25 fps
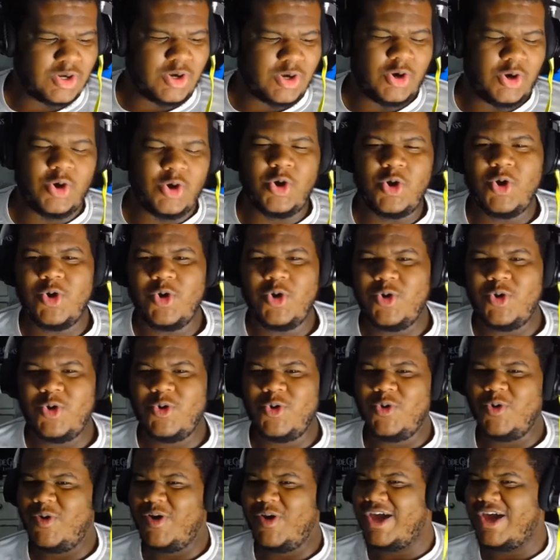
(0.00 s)

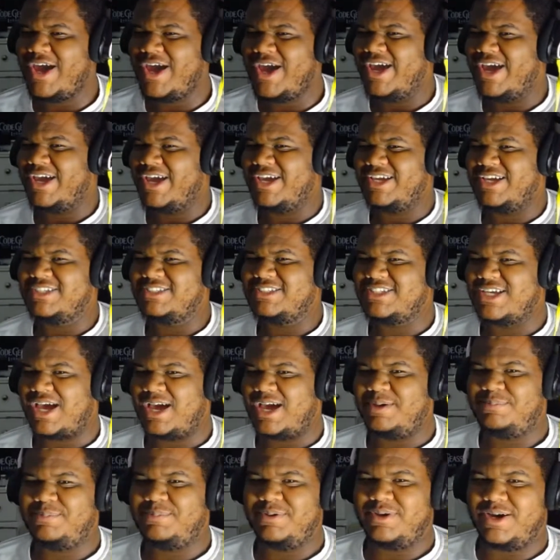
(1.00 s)
Woo! Hey, he said,
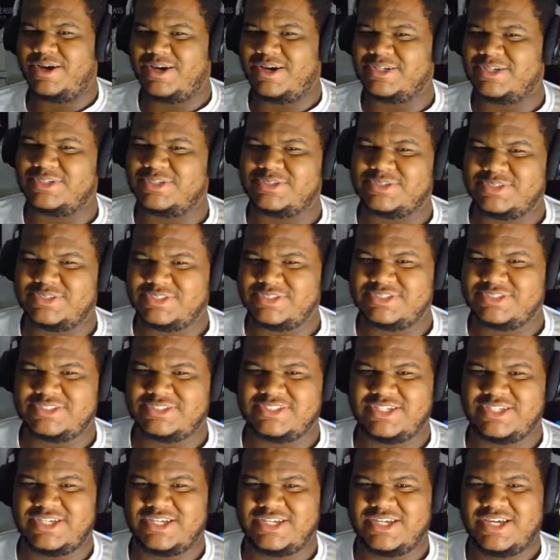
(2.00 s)
I put
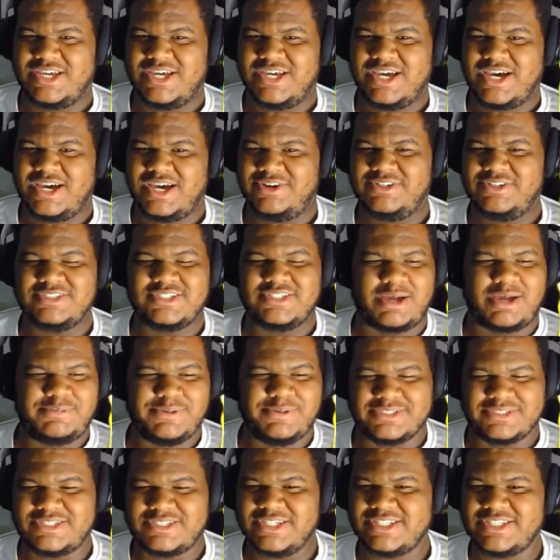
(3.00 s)

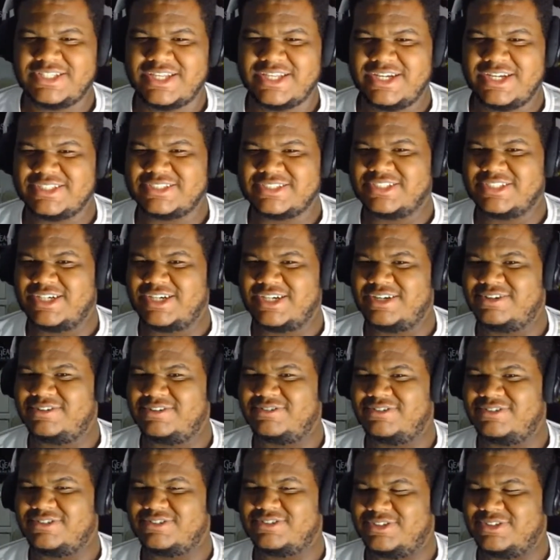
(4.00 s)
10,000
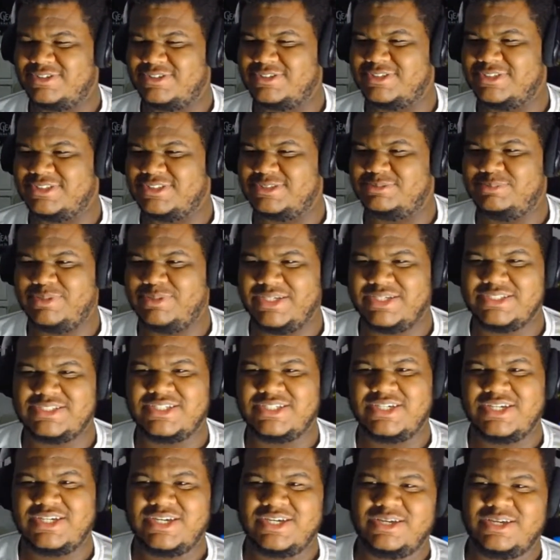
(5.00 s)
hours on this
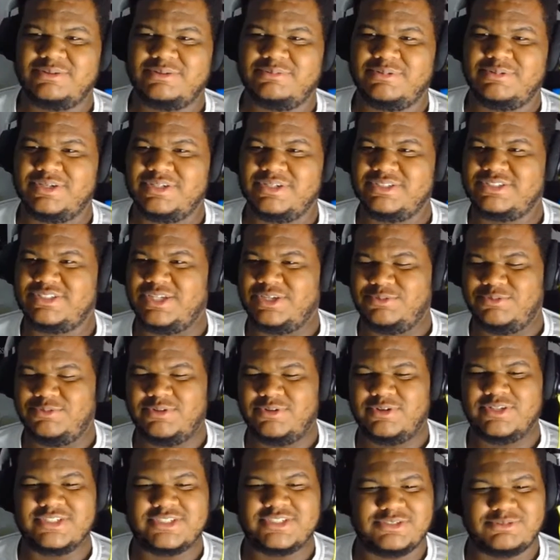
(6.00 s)
beast. But he said, you
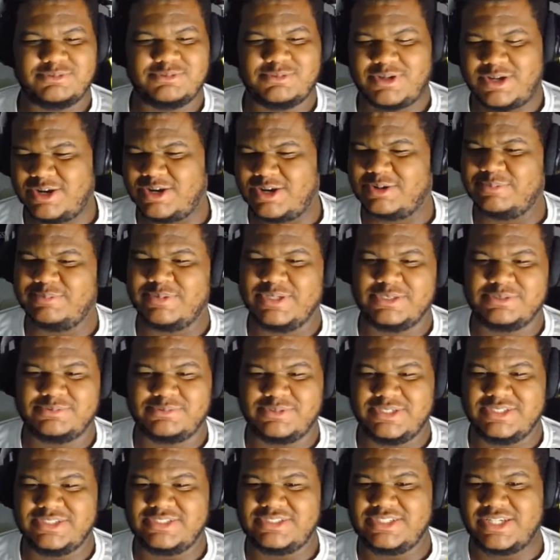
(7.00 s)
won't listen to my heartbeats.
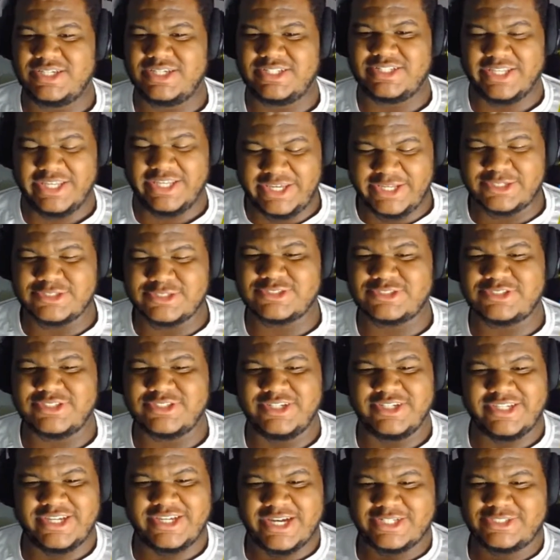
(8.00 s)
But he said, the
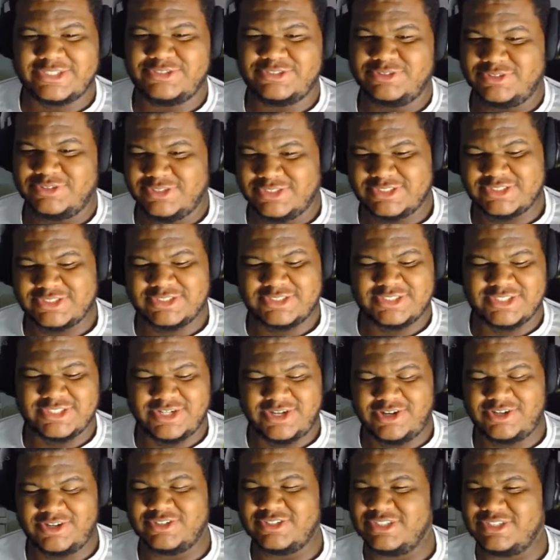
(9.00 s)
industry got you listening to
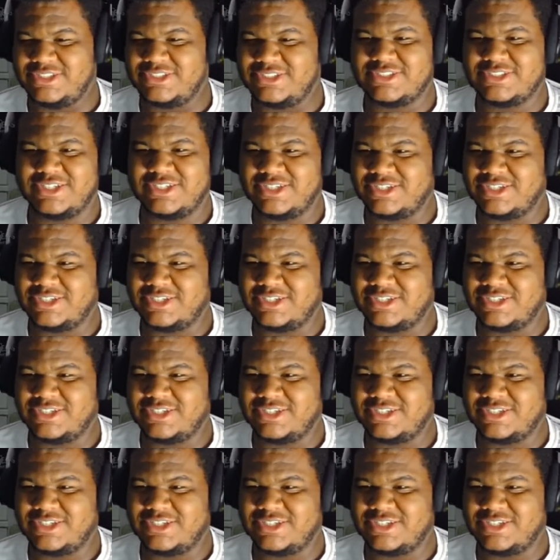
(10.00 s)
all these